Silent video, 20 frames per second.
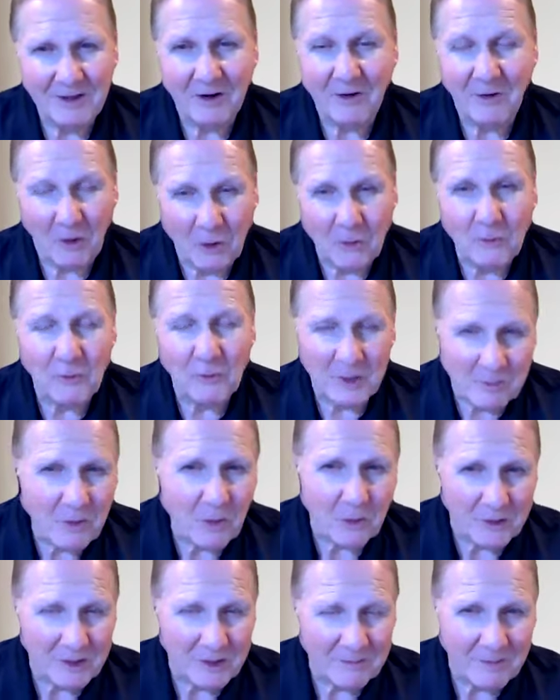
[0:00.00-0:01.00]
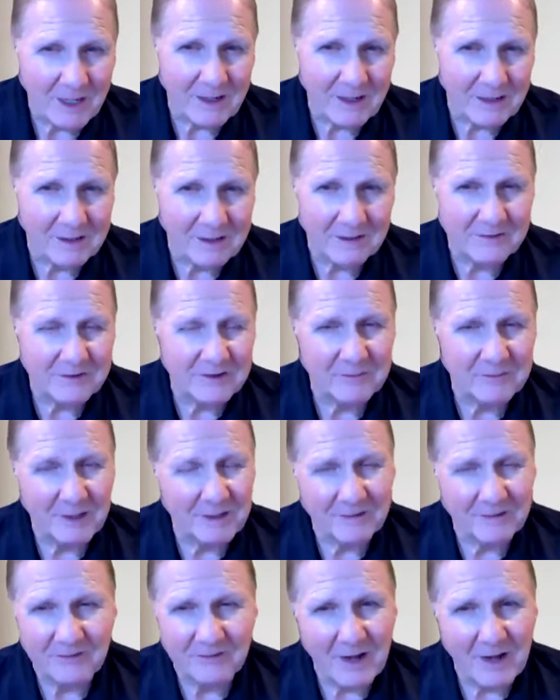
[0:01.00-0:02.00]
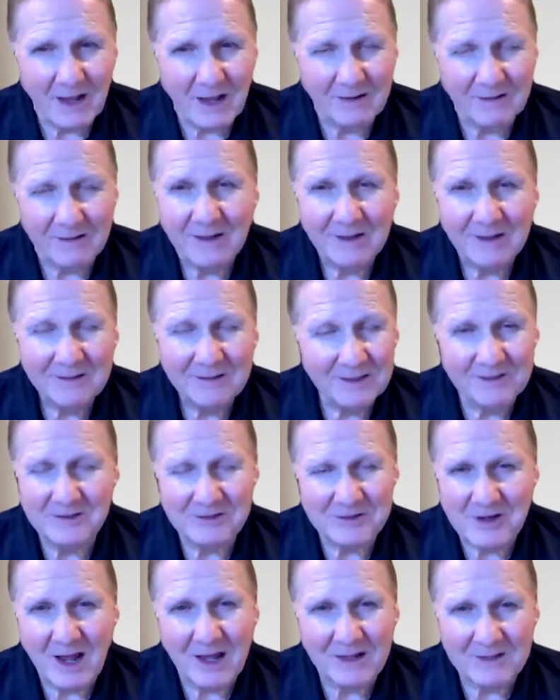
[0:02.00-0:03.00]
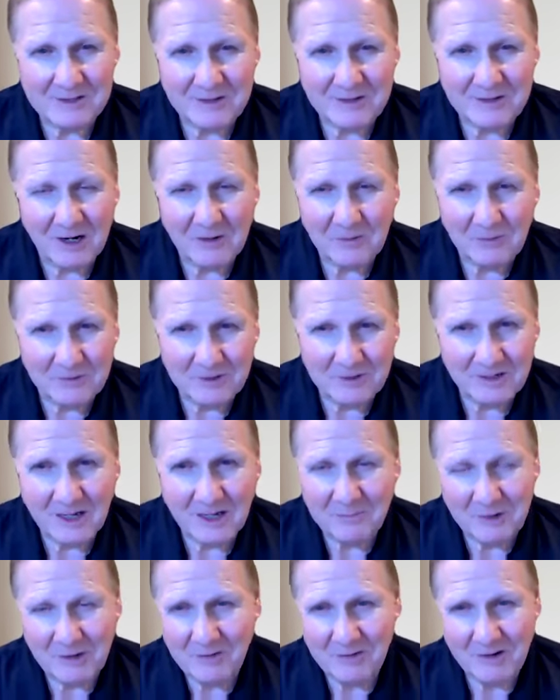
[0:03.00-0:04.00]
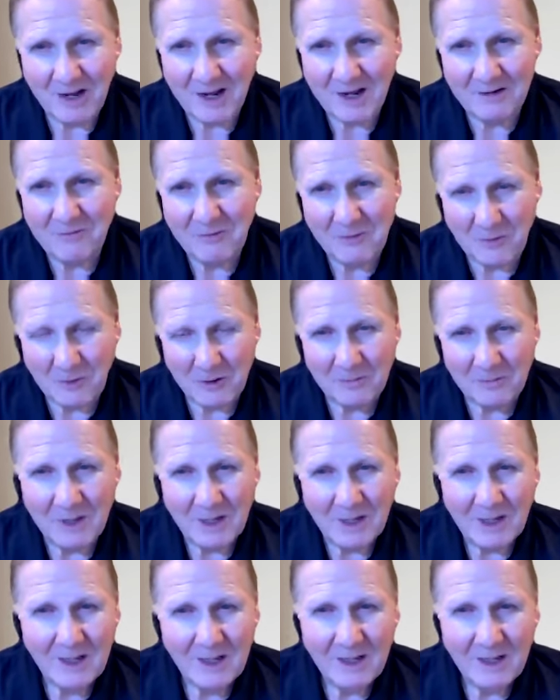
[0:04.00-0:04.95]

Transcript: their own reporting mechanism that does not start with the W-9 form.